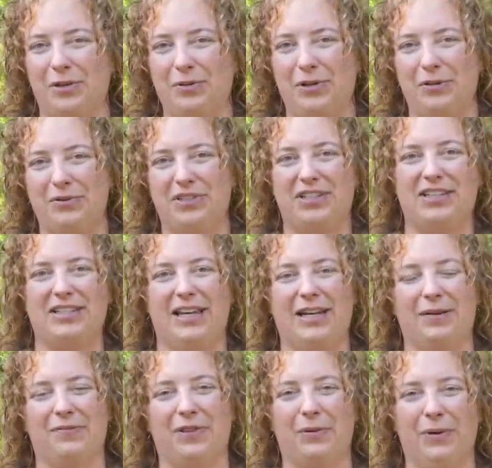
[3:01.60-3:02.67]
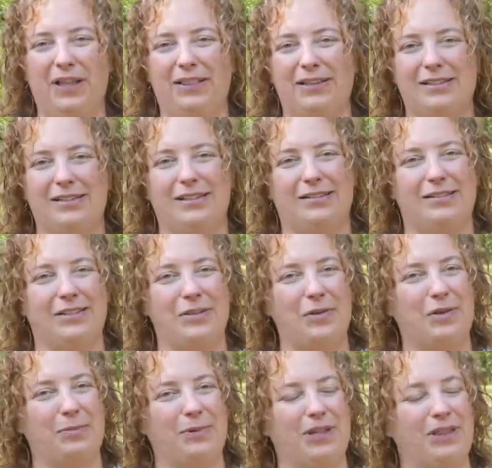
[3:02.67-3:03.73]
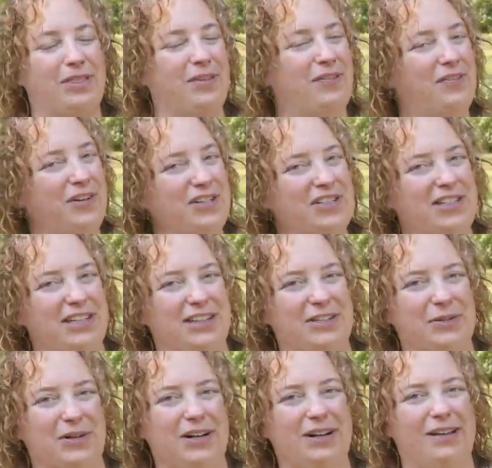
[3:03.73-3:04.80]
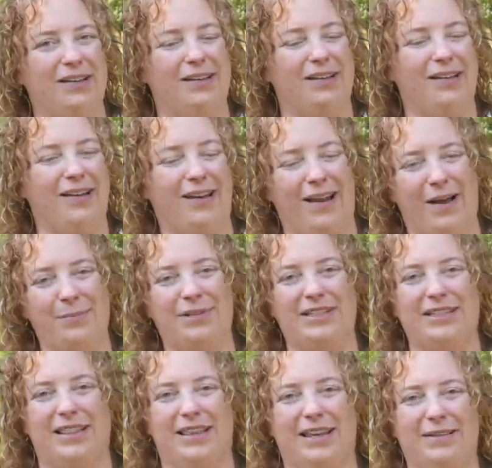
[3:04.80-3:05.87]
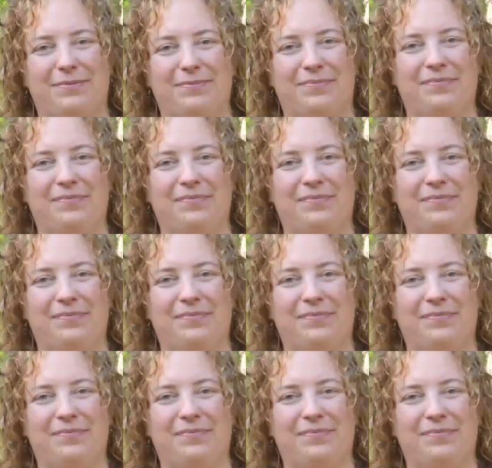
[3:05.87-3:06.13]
notes to sign up for the waitlist so you can be the first in the door and not miss a thing.